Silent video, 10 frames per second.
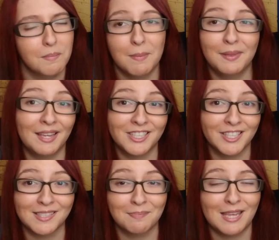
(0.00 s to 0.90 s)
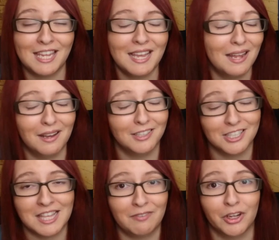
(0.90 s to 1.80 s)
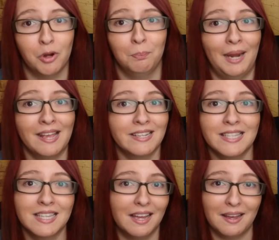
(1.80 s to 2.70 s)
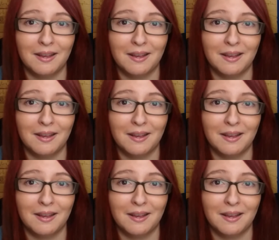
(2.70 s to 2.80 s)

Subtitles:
Maybe that's just me and I just have a complex